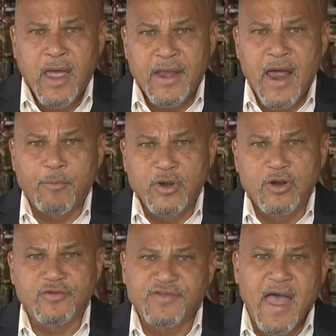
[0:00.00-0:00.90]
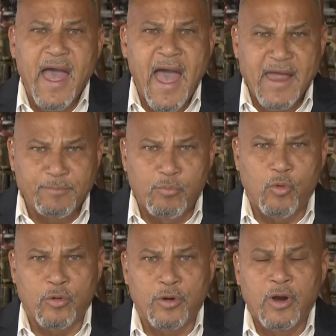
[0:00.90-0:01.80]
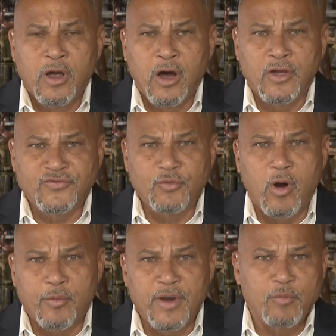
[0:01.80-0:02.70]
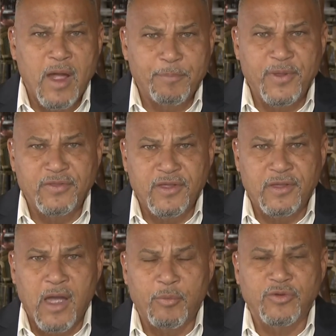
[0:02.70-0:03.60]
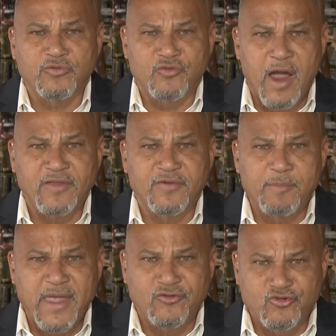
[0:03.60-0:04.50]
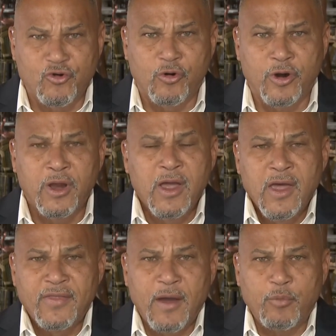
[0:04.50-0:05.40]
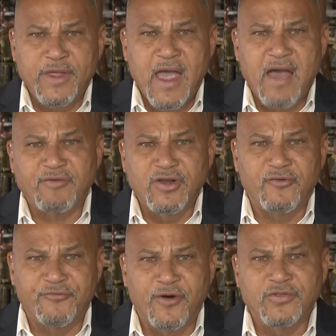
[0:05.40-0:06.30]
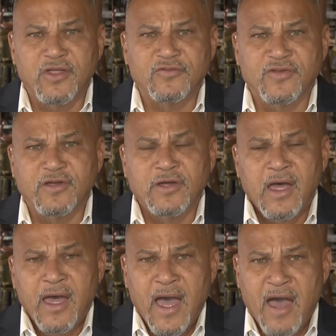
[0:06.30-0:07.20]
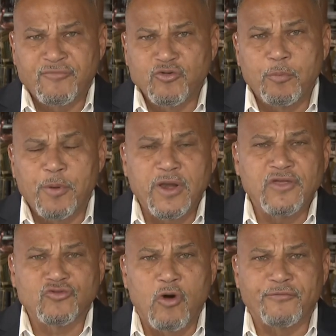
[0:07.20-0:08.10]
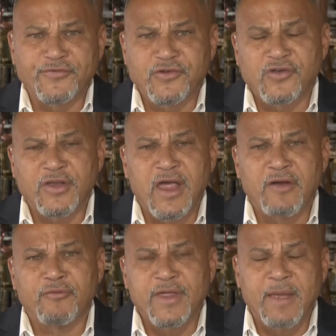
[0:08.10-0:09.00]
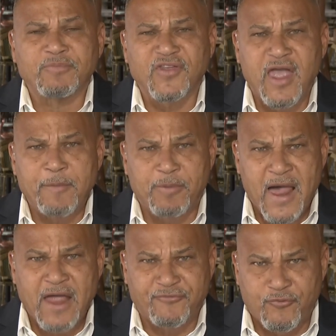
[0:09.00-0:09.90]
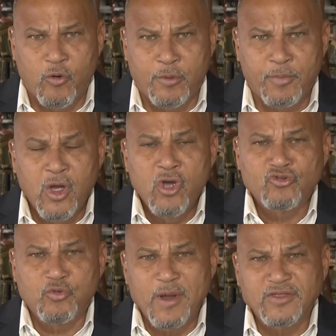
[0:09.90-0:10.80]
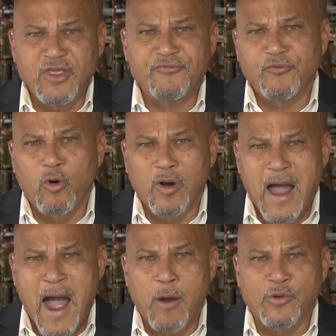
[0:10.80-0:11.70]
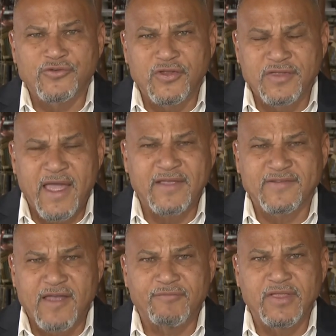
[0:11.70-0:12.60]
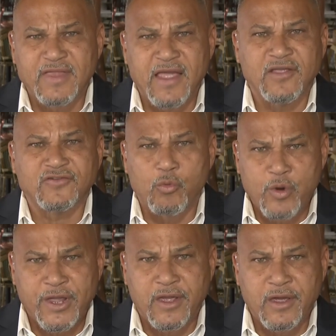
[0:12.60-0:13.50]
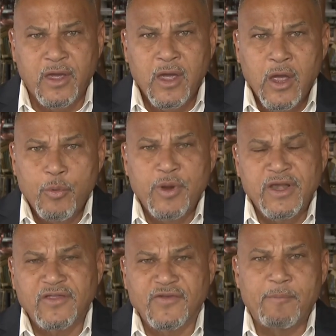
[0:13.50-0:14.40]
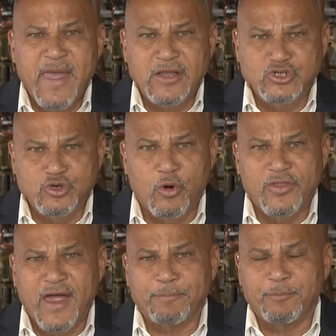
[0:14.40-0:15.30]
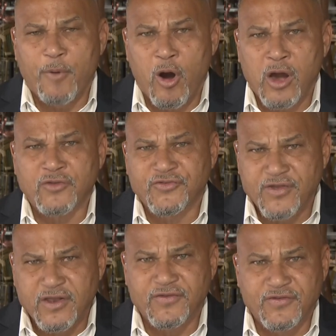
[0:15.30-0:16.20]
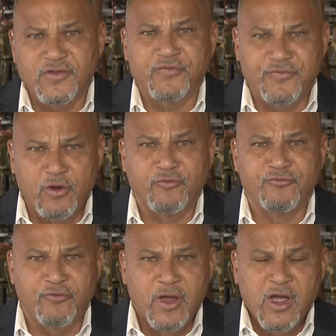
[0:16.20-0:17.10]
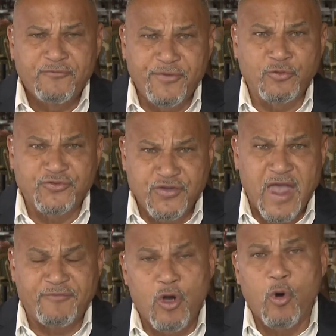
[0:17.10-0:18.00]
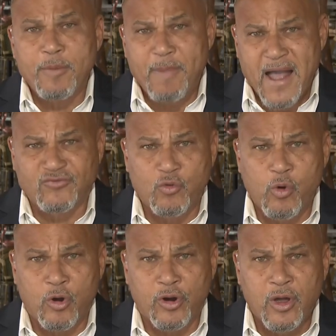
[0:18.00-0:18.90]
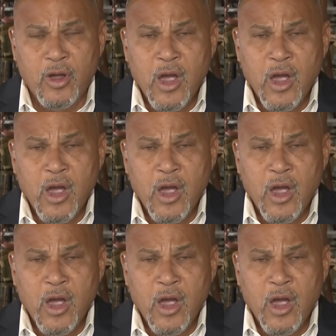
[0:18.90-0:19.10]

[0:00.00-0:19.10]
And I would look to add more to our NYPD. I would try to make sure that we have enough funding to have 2 police officers on every MTA platform, 24 hours a day, 7 days a week. We need to make sure that our citizens feel safe going back to work.